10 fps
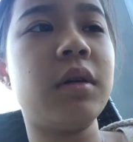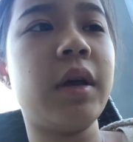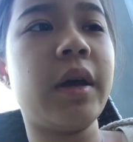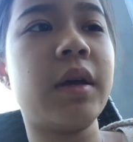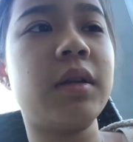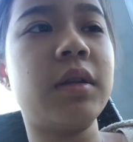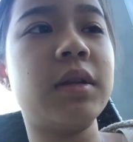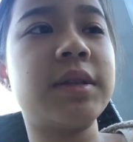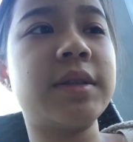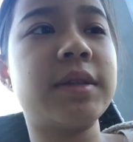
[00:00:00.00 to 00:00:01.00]
And
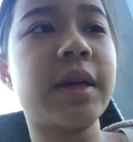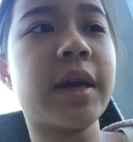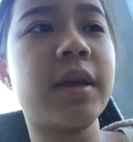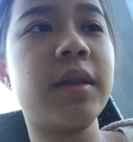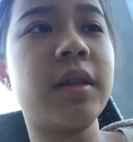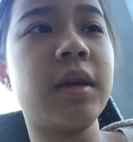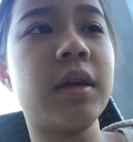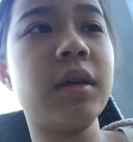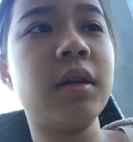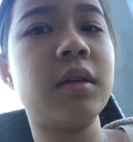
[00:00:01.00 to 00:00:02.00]
the second
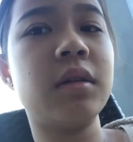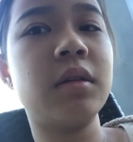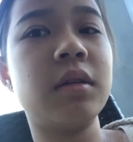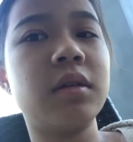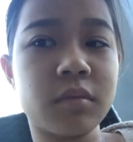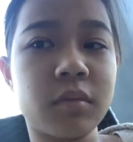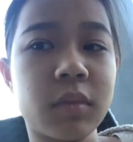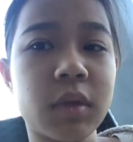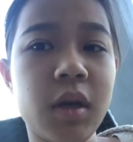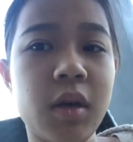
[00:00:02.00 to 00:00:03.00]
thing
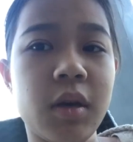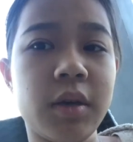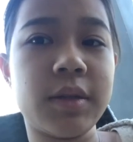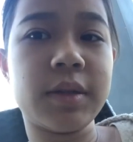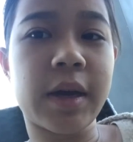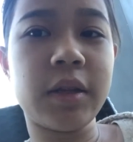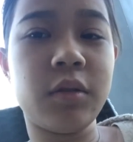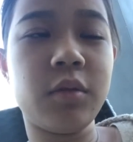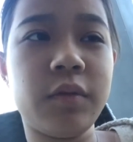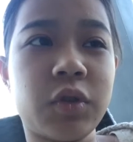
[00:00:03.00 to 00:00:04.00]
is that
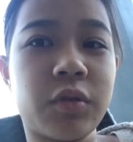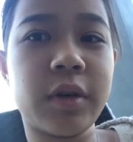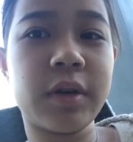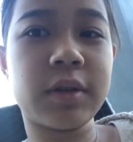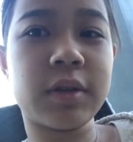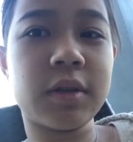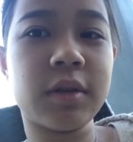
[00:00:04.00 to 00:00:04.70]
you've joined